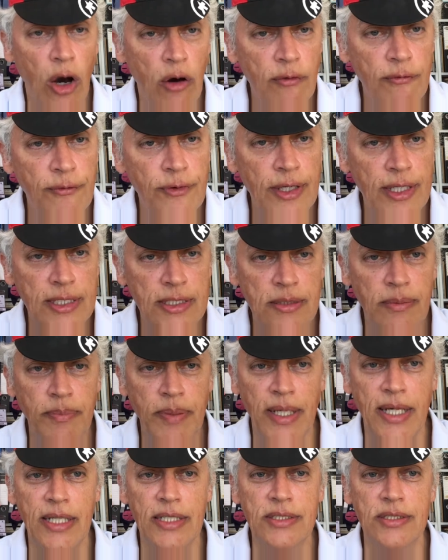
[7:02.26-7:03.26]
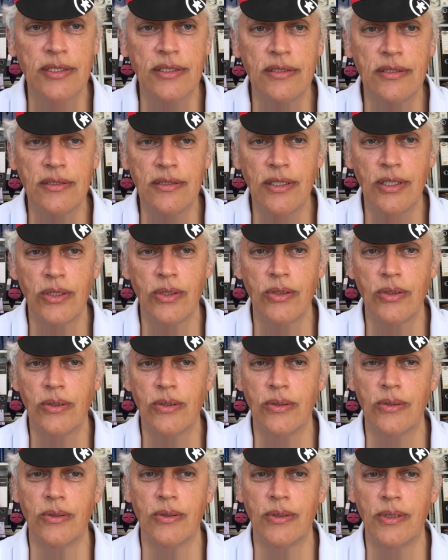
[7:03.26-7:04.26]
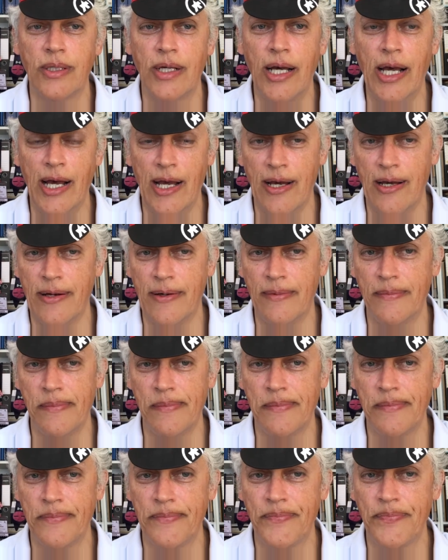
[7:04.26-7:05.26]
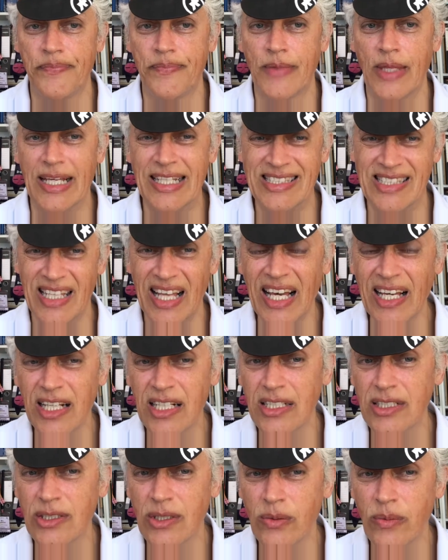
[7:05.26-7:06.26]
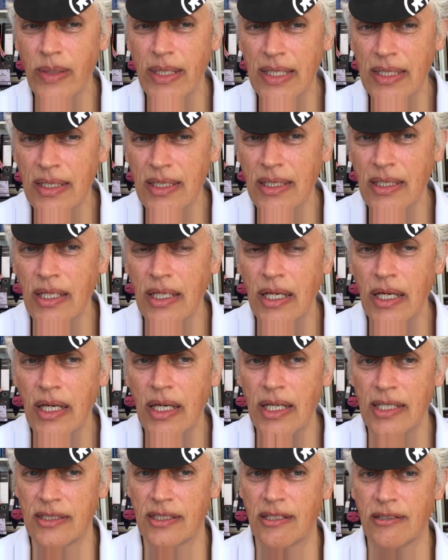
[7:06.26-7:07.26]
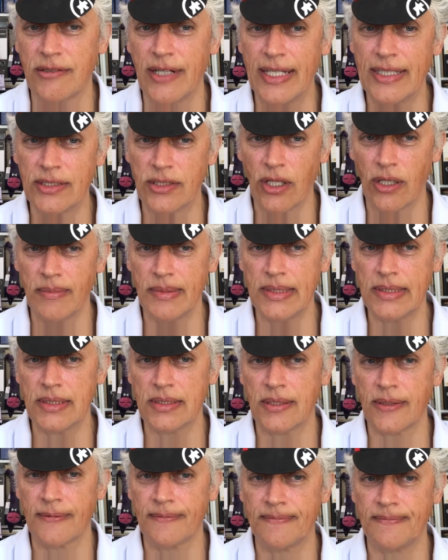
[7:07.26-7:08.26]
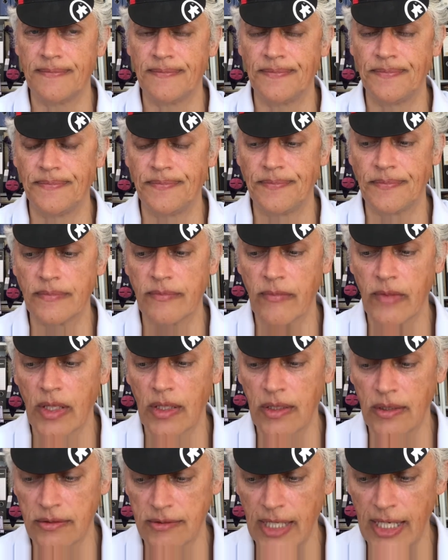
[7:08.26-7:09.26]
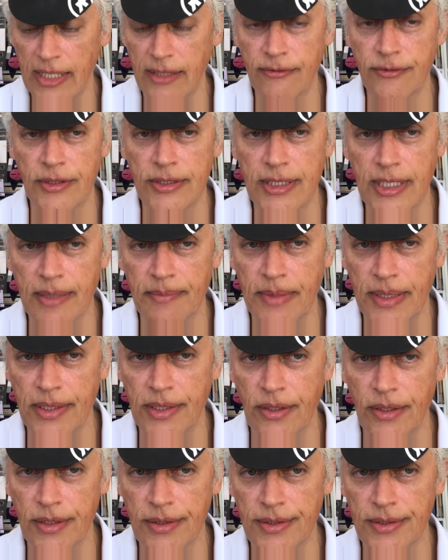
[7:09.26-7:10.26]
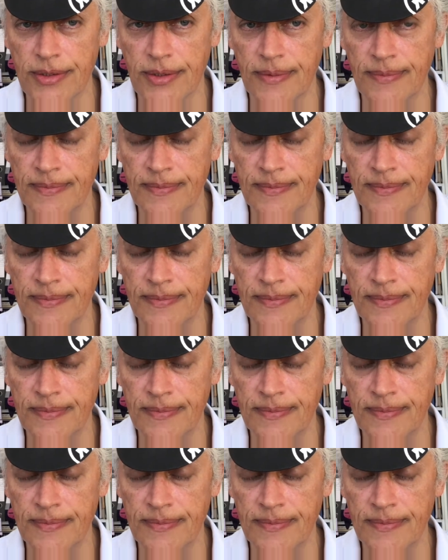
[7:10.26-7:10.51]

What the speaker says: obvious person who is likely to win is Geraint Thomas, riding for Team Ineos.